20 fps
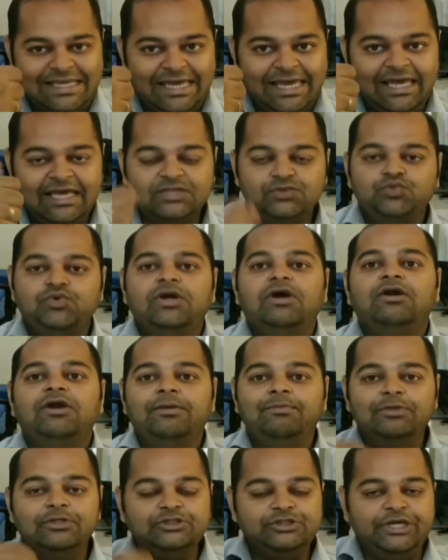days. We are
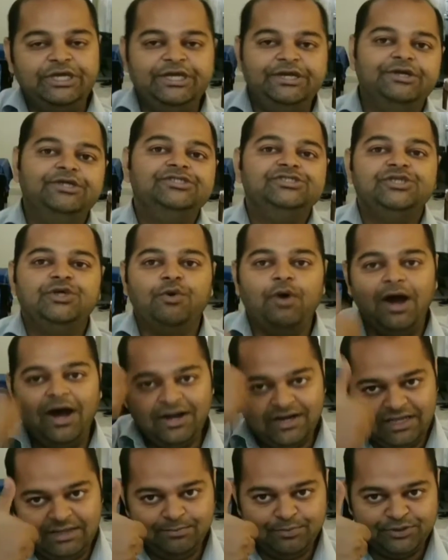able to increase your
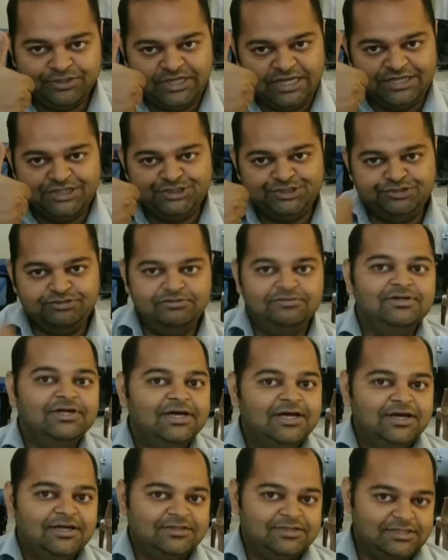earning potential.
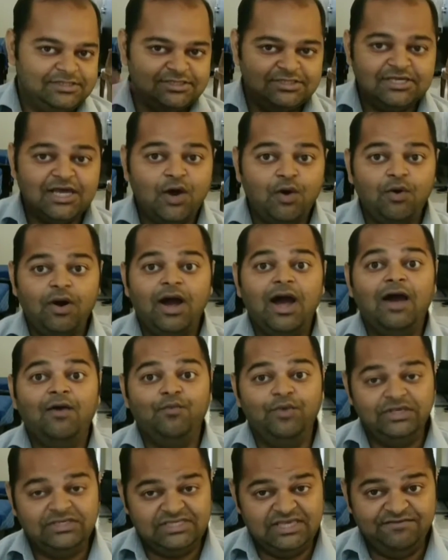This is how
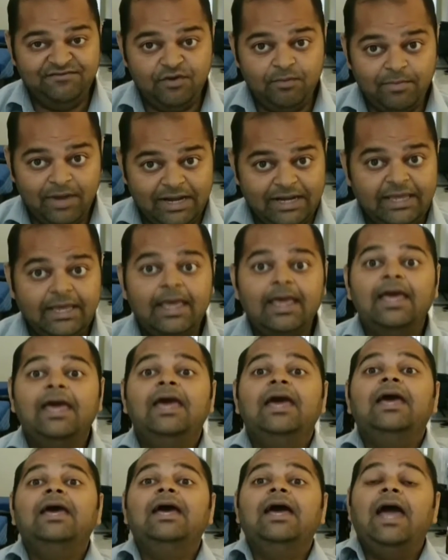we save your money.
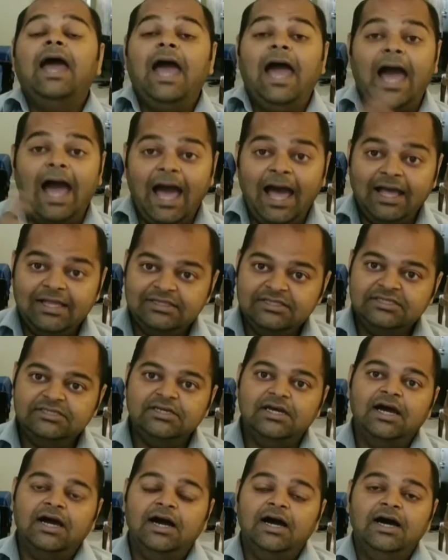And
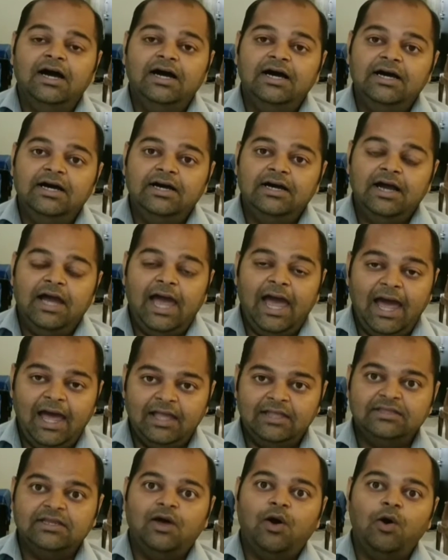
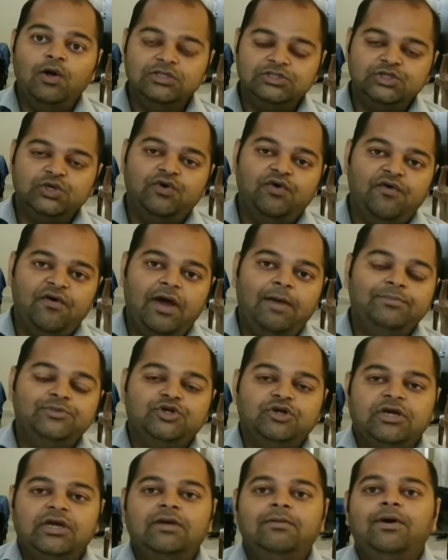also I'm
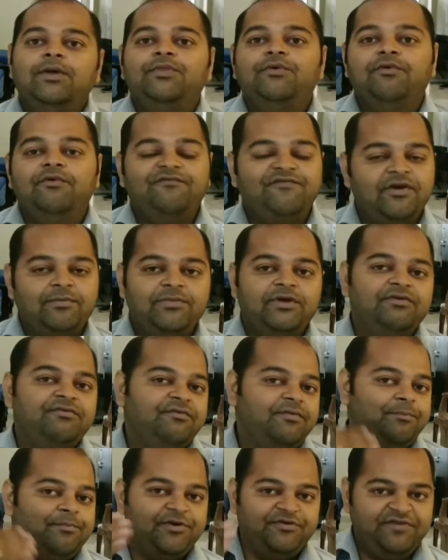talking about from the
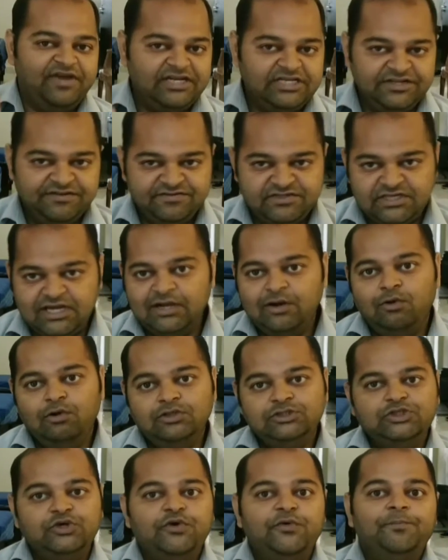preventive side
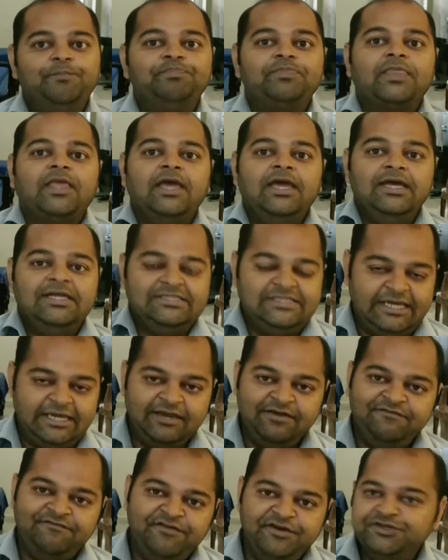also.
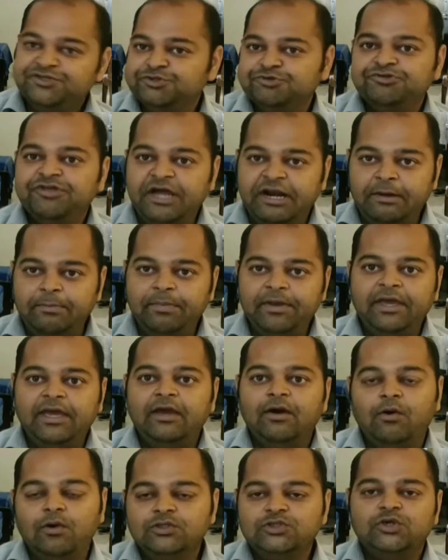Taking
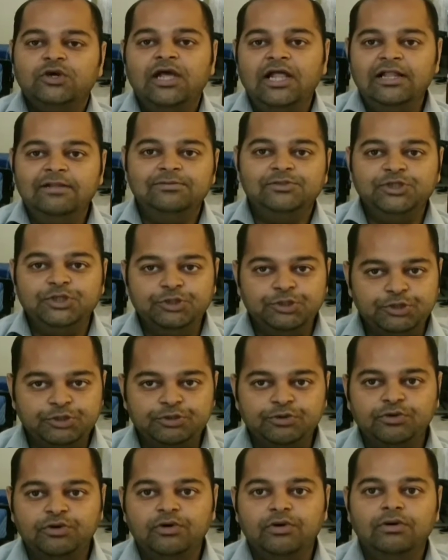physiotherapy also helps you
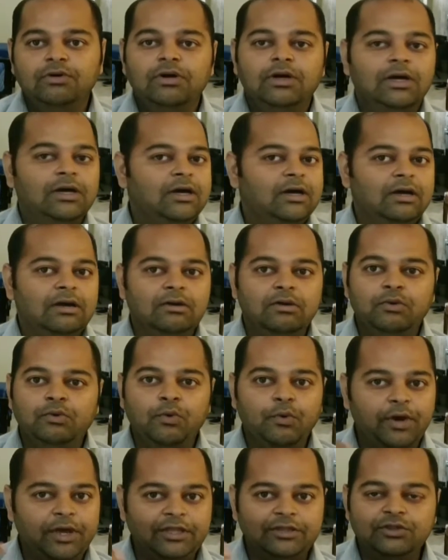to
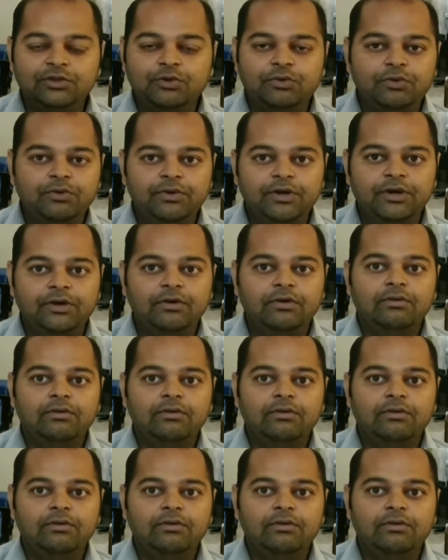going through